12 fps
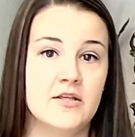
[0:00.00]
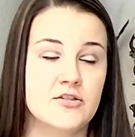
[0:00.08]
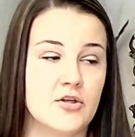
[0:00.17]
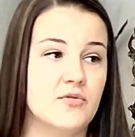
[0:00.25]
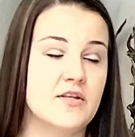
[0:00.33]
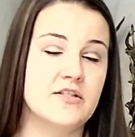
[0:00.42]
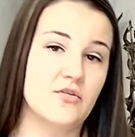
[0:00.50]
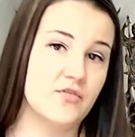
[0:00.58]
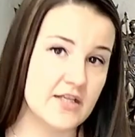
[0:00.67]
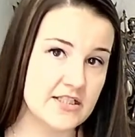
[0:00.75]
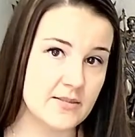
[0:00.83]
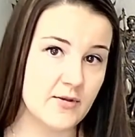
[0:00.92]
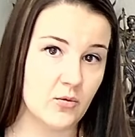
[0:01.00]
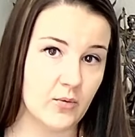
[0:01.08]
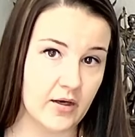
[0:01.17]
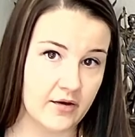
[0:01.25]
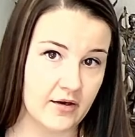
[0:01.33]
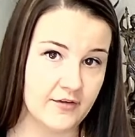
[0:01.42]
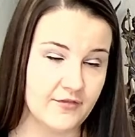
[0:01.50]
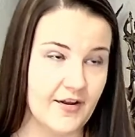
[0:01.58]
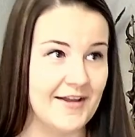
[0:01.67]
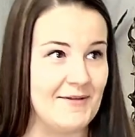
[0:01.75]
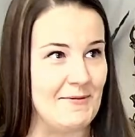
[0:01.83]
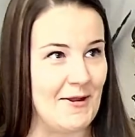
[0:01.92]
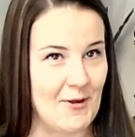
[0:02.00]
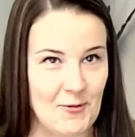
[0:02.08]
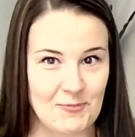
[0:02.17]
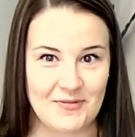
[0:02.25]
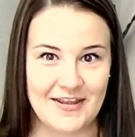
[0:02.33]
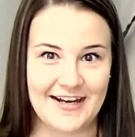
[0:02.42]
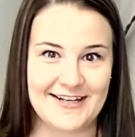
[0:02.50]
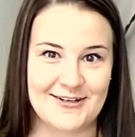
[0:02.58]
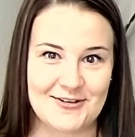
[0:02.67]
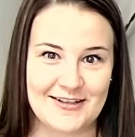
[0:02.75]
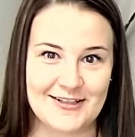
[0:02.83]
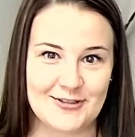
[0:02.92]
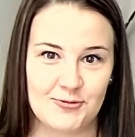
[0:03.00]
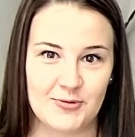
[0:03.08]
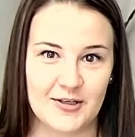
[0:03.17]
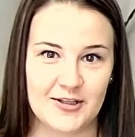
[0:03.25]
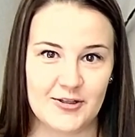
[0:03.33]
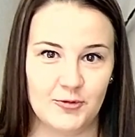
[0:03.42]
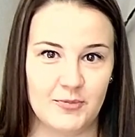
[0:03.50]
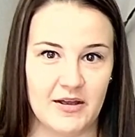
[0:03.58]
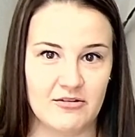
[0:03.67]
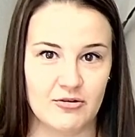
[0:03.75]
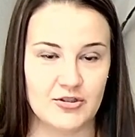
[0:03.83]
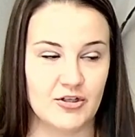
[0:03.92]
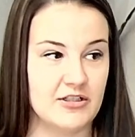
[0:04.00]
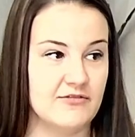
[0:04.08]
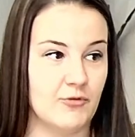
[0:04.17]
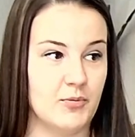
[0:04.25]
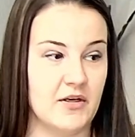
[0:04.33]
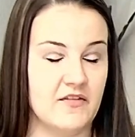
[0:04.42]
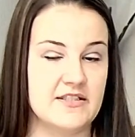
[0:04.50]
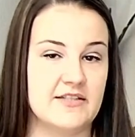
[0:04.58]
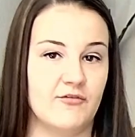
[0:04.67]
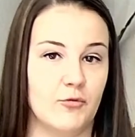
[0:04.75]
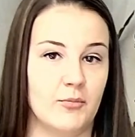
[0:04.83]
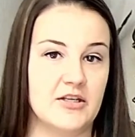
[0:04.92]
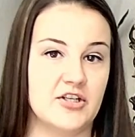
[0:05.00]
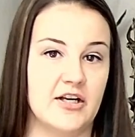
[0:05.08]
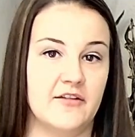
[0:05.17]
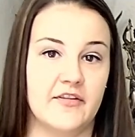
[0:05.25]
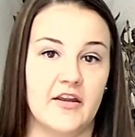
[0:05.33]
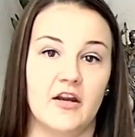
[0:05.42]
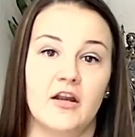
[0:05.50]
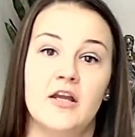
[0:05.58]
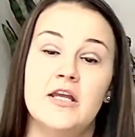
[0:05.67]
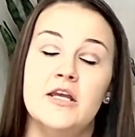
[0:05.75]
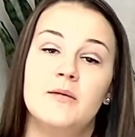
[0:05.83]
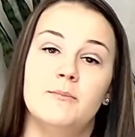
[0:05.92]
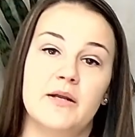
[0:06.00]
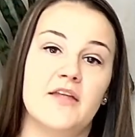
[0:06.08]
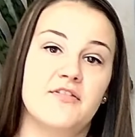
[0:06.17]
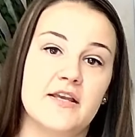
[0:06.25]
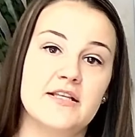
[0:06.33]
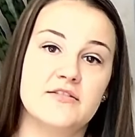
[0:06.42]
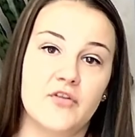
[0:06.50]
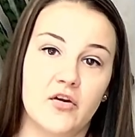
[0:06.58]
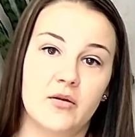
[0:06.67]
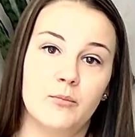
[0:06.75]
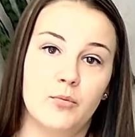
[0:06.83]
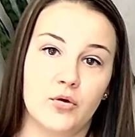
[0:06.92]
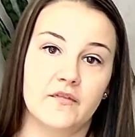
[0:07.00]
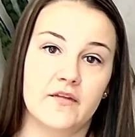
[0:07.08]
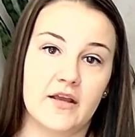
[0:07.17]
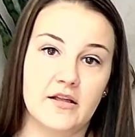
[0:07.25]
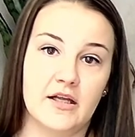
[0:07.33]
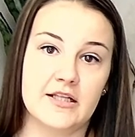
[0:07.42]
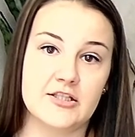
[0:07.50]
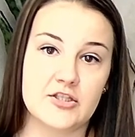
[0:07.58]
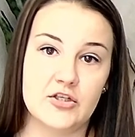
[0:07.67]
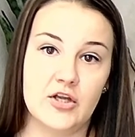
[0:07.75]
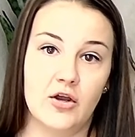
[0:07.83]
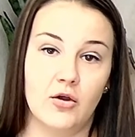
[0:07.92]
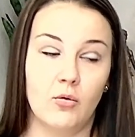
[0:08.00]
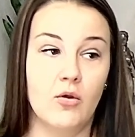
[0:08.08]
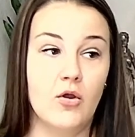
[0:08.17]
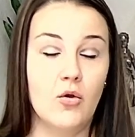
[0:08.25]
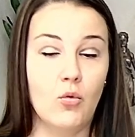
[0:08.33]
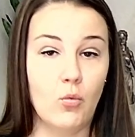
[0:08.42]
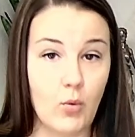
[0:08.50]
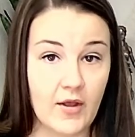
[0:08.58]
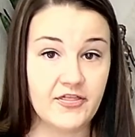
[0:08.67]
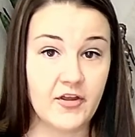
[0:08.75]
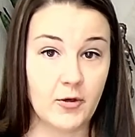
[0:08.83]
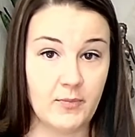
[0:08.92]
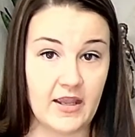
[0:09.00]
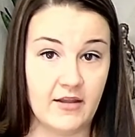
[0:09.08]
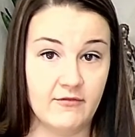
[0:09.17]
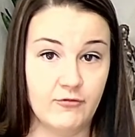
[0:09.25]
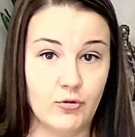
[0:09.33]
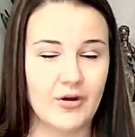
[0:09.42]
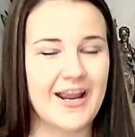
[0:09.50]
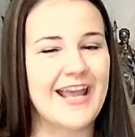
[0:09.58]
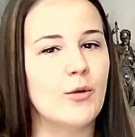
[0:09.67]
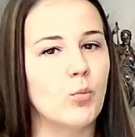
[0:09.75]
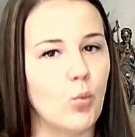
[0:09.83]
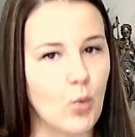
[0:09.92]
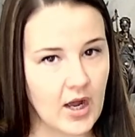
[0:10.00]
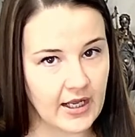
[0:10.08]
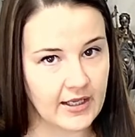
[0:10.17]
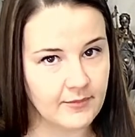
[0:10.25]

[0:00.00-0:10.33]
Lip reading: So these are things to be aware of. I hope that I don't get too ridiculed by their attorneys for putting this information out there, but I think it's very important that clients know what they're paying for and why.